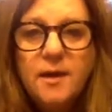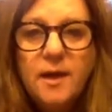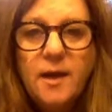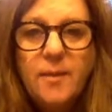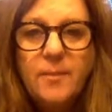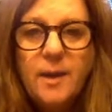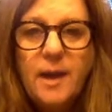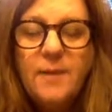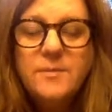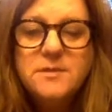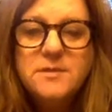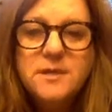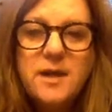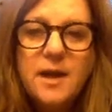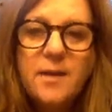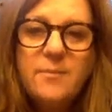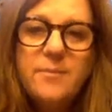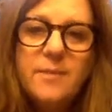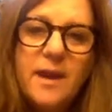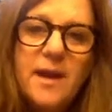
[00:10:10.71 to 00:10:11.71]

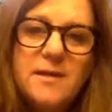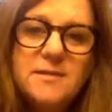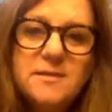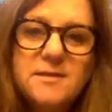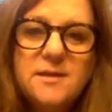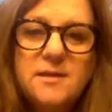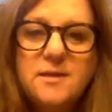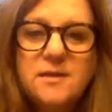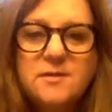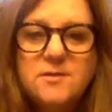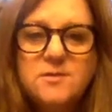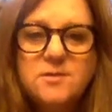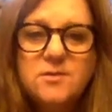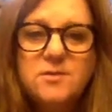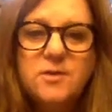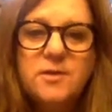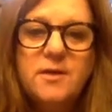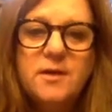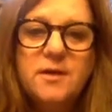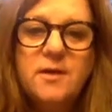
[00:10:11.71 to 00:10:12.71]
I'm asking us to
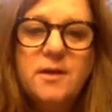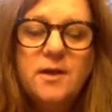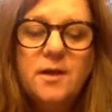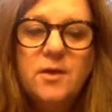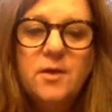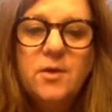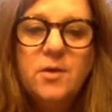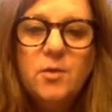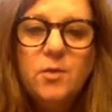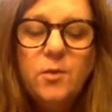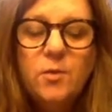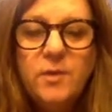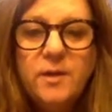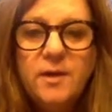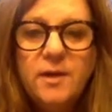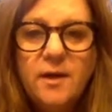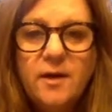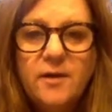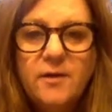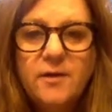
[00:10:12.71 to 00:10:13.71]
look at who
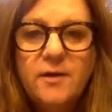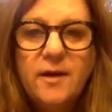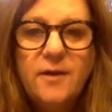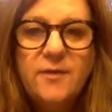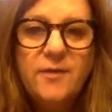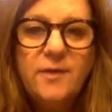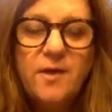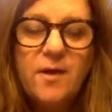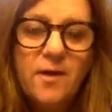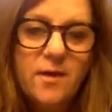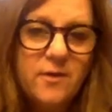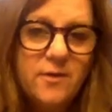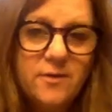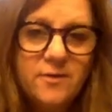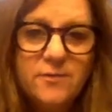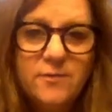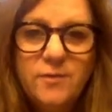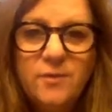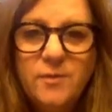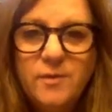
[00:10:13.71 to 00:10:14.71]
we are at the heart
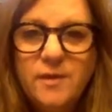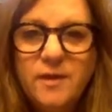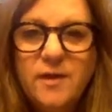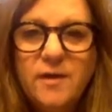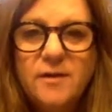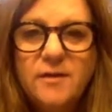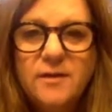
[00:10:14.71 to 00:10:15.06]
of who we are.